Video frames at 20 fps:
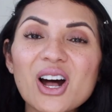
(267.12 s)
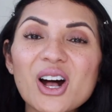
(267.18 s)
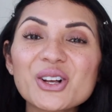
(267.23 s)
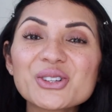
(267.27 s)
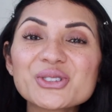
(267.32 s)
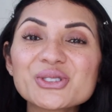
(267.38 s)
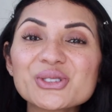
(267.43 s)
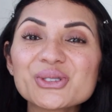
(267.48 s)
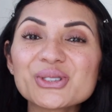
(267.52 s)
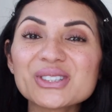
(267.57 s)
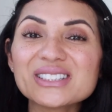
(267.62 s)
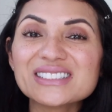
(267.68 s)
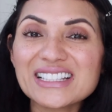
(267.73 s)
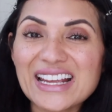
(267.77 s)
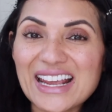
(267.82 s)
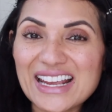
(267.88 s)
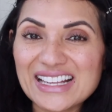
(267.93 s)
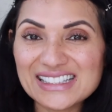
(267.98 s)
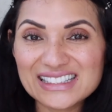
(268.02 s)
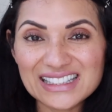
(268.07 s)
It also
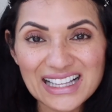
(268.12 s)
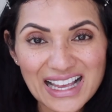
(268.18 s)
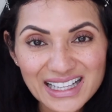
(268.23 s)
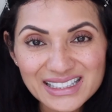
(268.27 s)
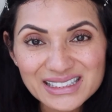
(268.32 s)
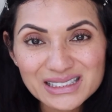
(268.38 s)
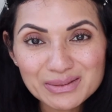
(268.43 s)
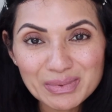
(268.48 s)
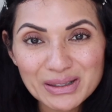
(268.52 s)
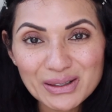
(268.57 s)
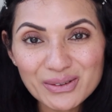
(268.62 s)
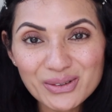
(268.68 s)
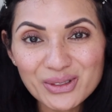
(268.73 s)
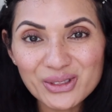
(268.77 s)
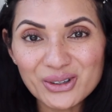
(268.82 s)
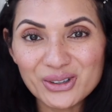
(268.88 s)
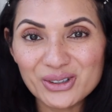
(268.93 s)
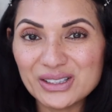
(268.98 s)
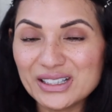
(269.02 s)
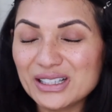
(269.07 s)
contains SPF
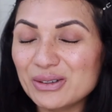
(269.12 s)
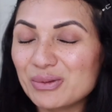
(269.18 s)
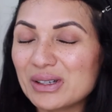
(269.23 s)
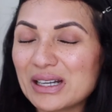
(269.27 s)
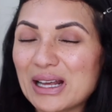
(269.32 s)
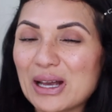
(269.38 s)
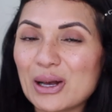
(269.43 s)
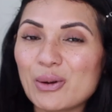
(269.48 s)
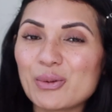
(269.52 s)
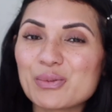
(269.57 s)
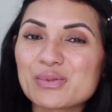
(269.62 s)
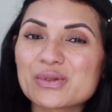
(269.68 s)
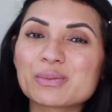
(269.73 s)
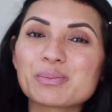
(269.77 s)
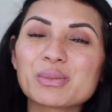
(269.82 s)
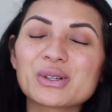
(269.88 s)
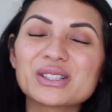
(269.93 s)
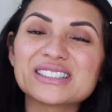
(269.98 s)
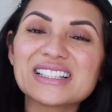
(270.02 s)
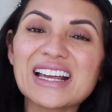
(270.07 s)
30, which helps
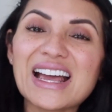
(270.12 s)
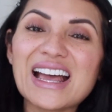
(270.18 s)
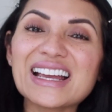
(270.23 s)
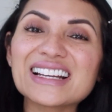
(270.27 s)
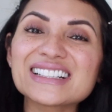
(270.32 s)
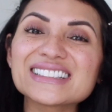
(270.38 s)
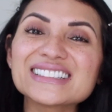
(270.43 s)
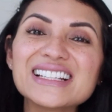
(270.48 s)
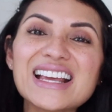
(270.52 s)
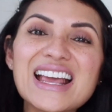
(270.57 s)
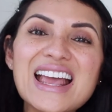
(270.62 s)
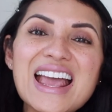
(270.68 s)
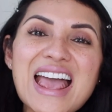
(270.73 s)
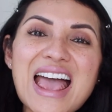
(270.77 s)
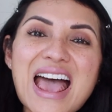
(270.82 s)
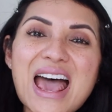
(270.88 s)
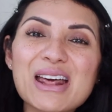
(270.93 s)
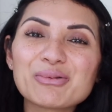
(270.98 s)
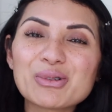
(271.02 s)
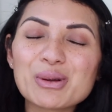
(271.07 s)
protect
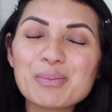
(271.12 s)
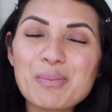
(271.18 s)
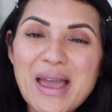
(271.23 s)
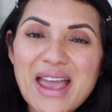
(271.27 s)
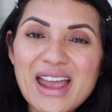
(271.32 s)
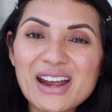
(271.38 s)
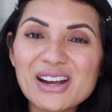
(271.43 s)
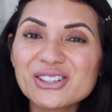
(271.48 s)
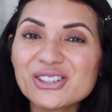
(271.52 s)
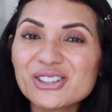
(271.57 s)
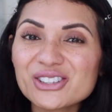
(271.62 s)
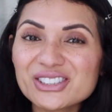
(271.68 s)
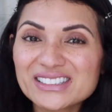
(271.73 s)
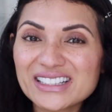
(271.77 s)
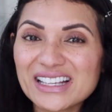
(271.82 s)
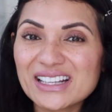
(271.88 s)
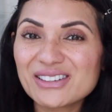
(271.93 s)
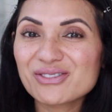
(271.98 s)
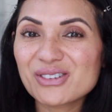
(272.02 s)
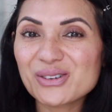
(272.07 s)
and repair your
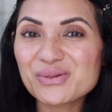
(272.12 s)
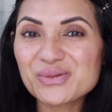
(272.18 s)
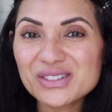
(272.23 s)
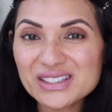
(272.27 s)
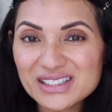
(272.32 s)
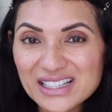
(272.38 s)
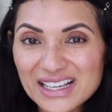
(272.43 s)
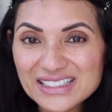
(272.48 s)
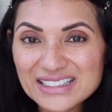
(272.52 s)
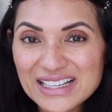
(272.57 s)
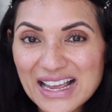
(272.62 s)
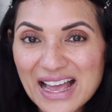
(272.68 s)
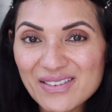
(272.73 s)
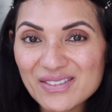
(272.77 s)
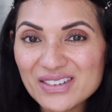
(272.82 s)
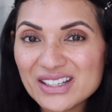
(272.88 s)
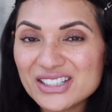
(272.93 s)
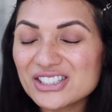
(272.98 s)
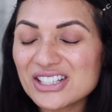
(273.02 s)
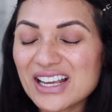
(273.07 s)
skin from sun
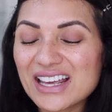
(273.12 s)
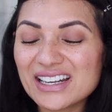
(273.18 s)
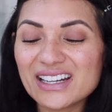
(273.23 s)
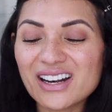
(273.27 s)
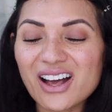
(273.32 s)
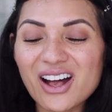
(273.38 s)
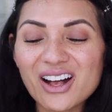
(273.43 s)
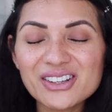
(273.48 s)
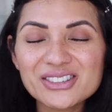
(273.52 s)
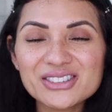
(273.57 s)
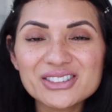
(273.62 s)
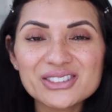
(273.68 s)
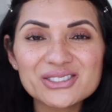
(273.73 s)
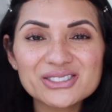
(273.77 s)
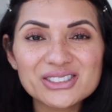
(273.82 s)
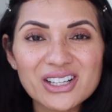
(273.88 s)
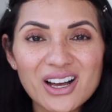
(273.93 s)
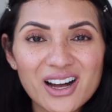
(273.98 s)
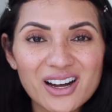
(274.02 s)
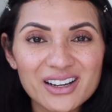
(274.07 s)
damage, and it also
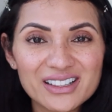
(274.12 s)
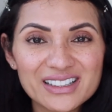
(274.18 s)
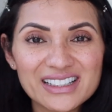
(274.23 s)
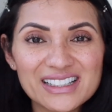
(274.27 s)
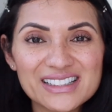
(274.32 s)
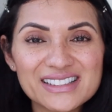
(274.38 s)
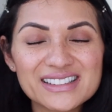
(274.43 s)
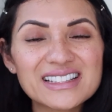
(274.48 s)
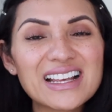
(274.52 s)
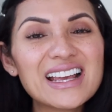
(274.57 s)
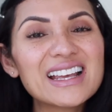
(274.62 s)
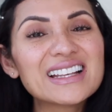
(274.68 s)
targets